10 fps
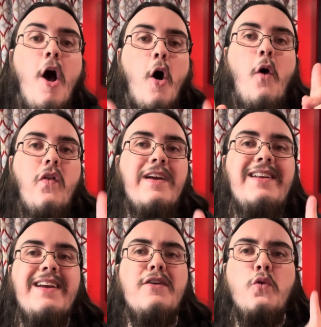only
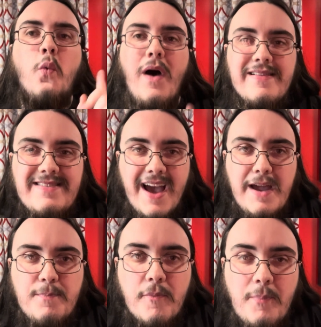needing one
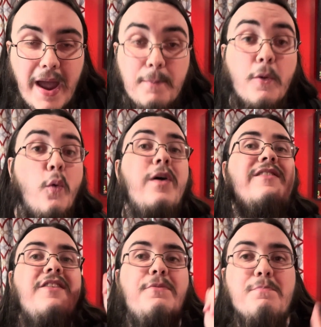type of paper,
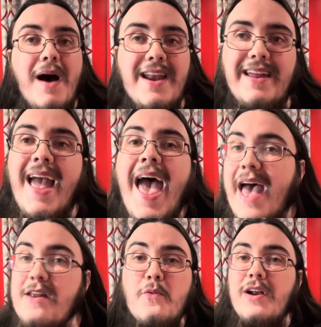which is money.
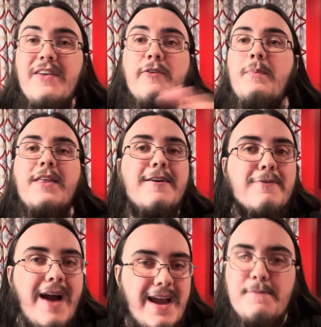And it wouldn't even be the
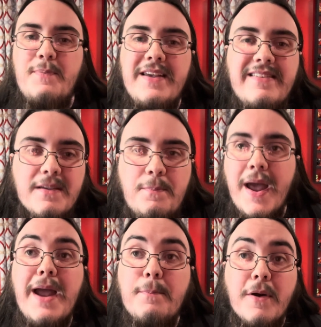right piece of
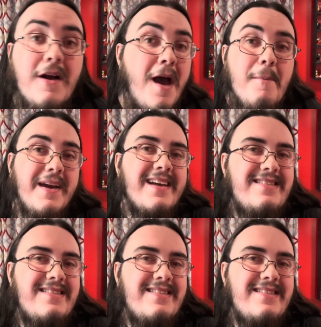paper because